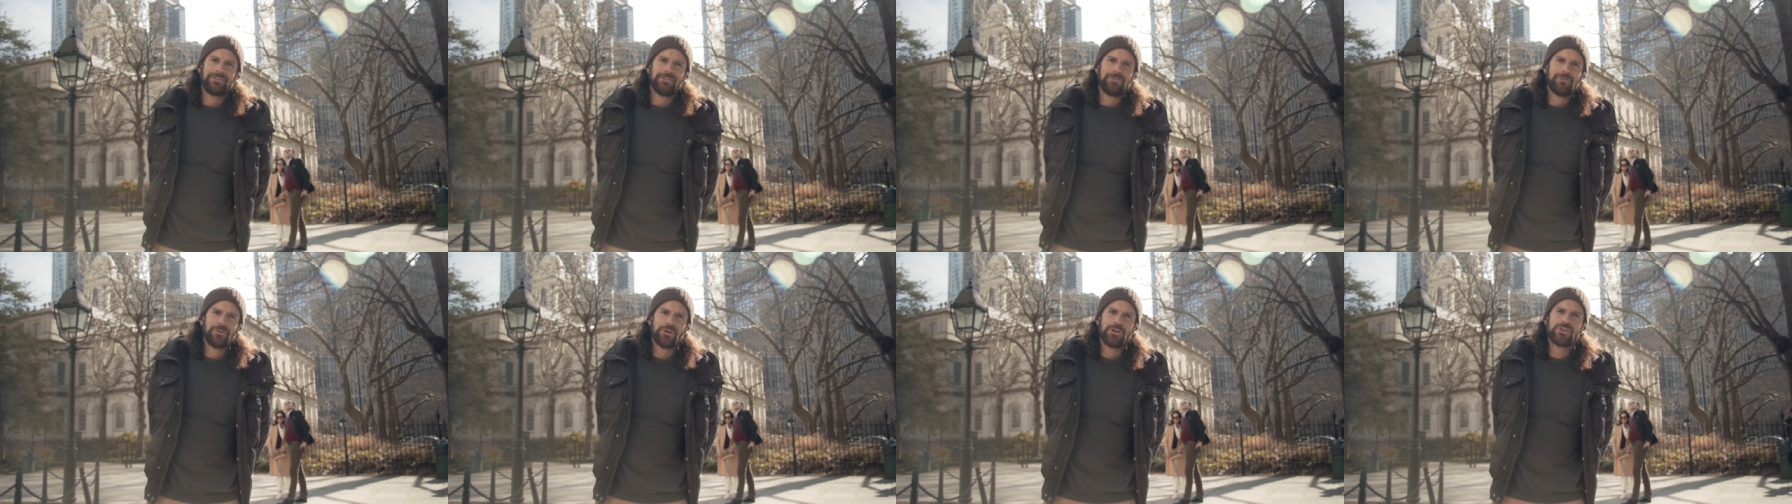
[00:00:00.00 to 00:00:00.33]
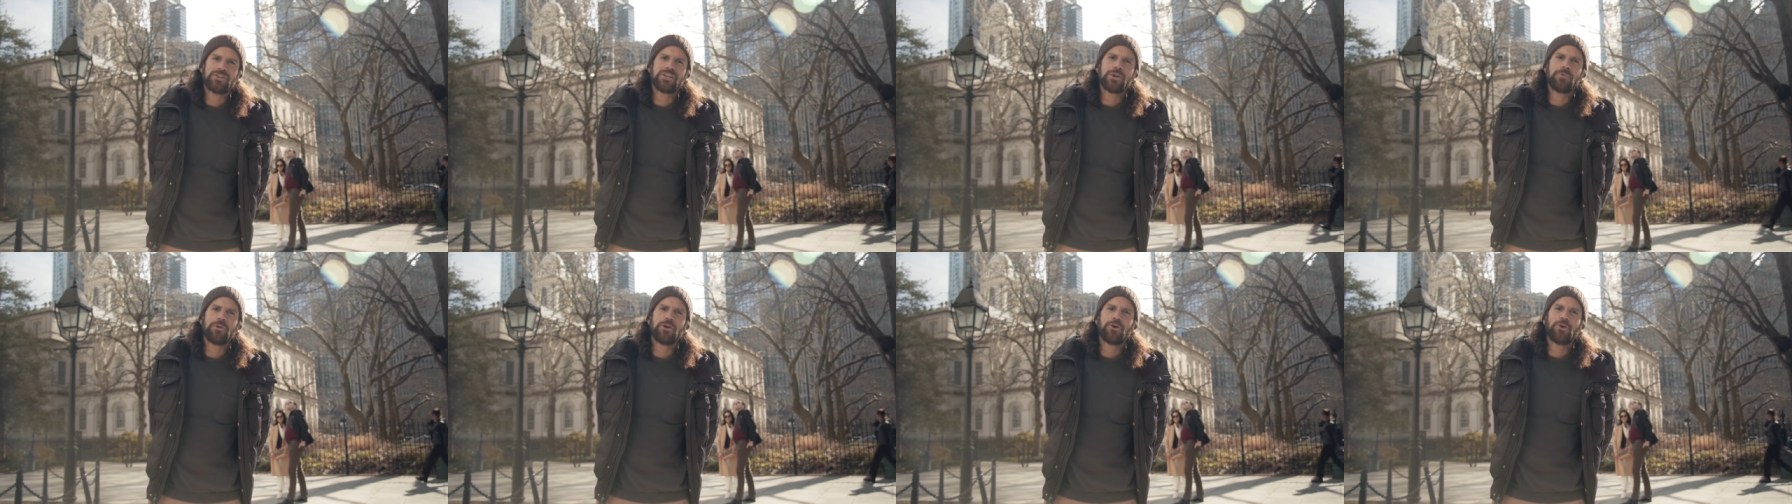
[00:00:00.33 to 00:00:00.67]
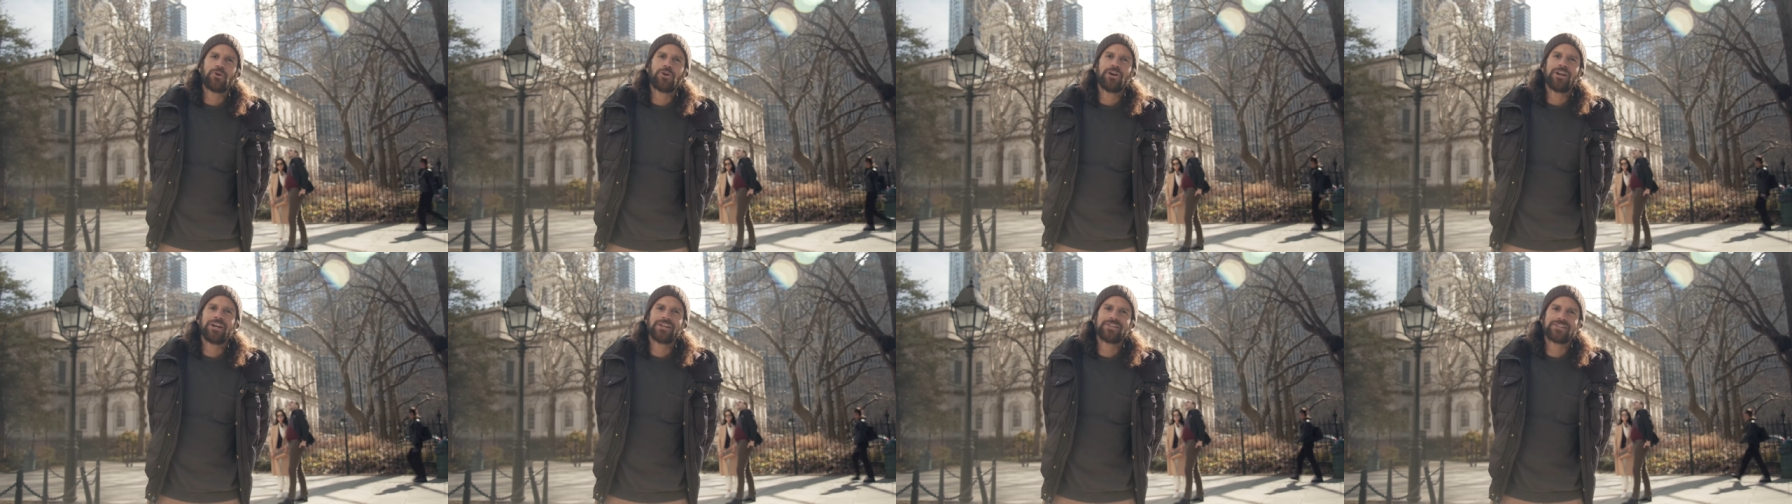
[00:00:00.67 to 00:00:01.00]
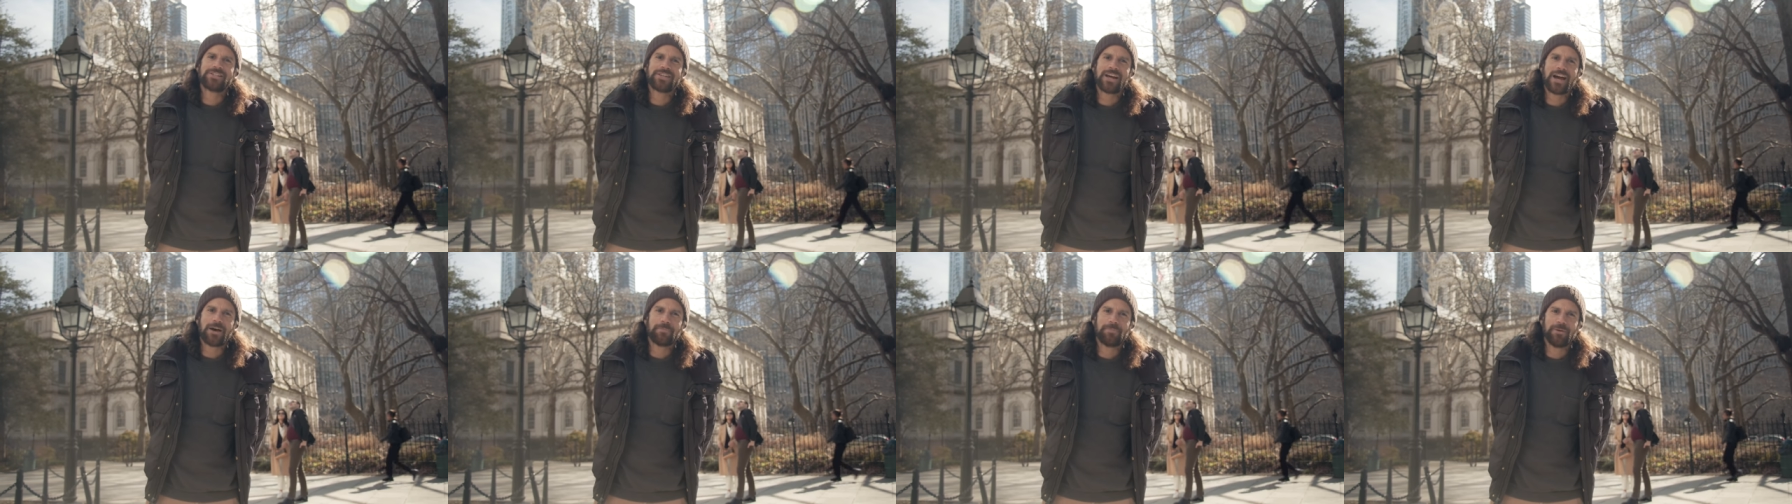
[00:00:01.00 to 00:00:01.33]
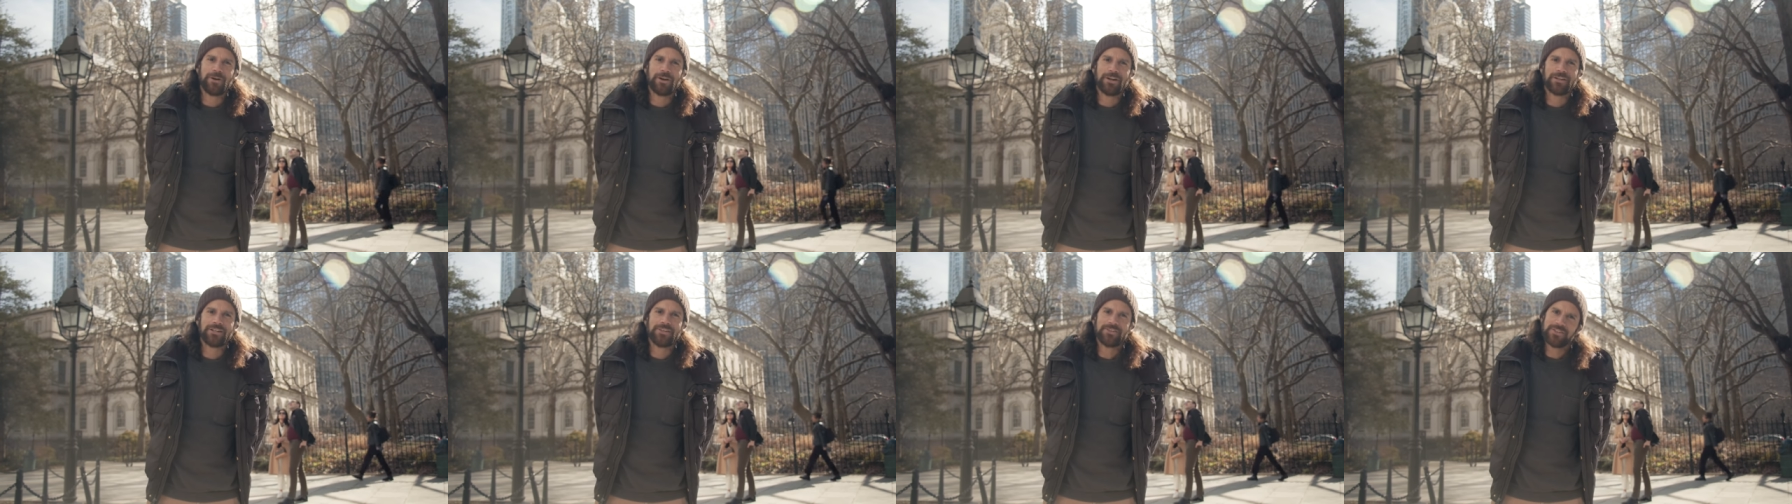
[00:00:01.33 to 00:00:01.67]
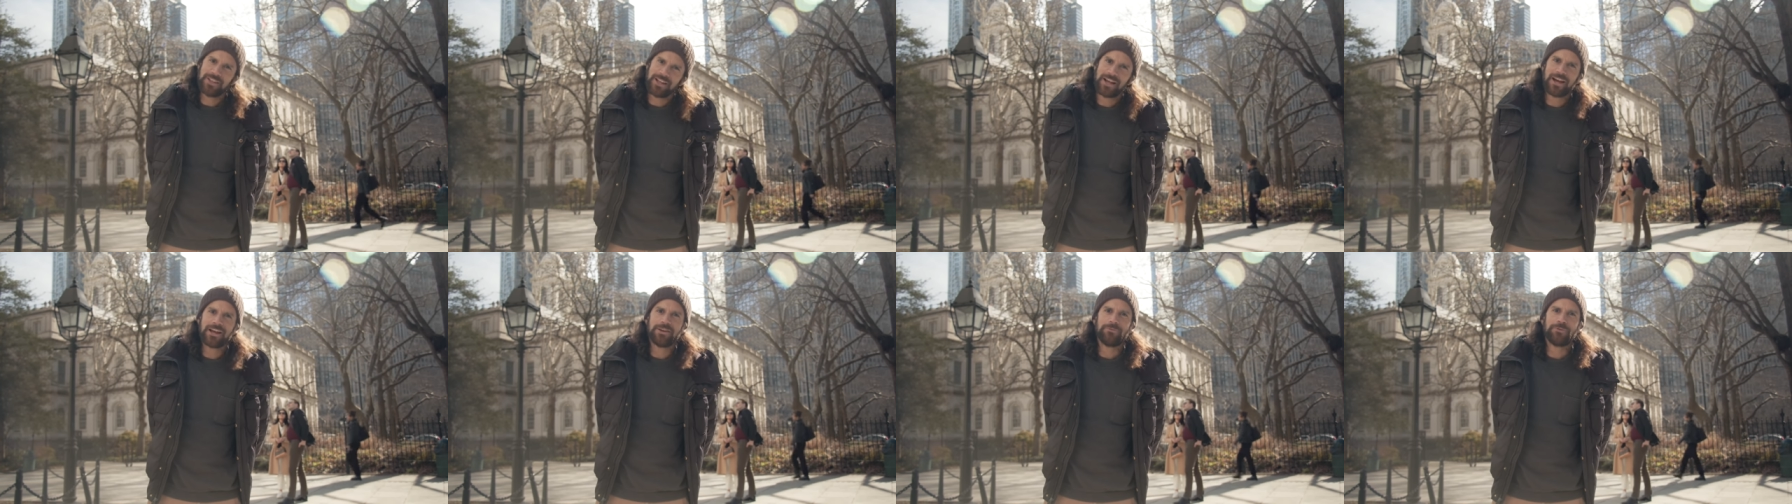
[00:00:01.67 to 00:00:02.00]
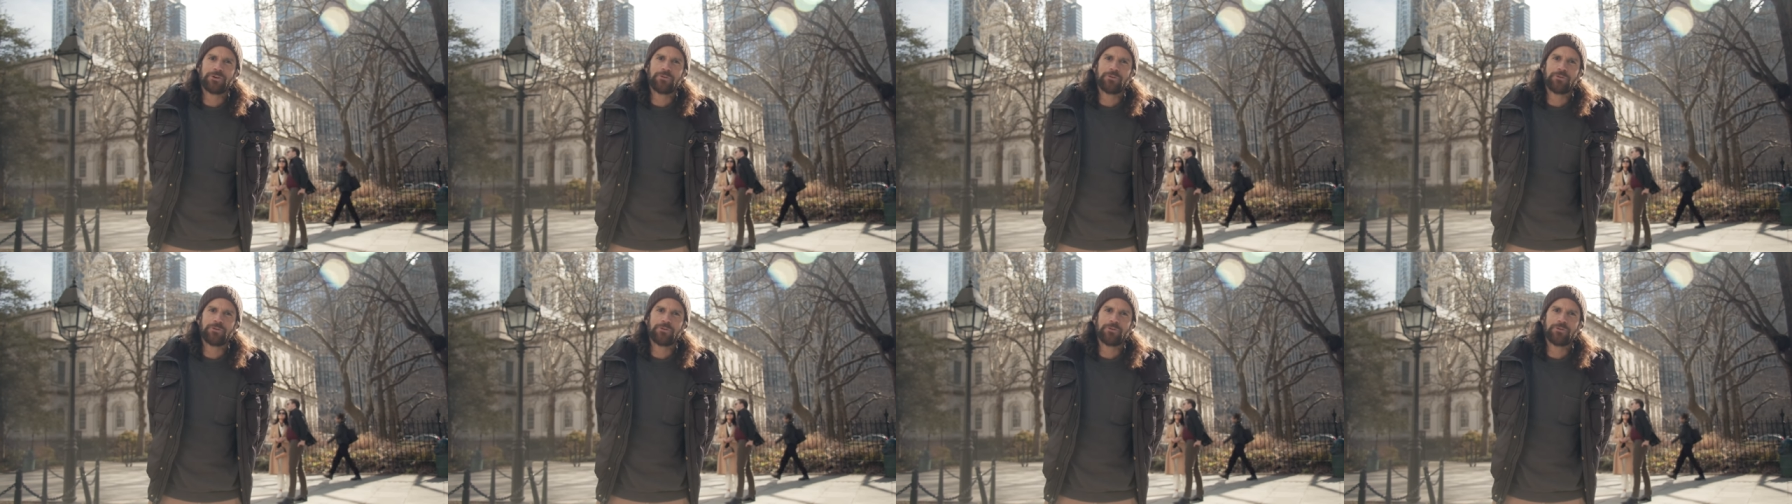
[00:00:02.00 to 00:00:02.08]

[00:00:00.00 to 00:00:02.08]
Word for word: what do you say we go to our next stop, Eric? There's a lot.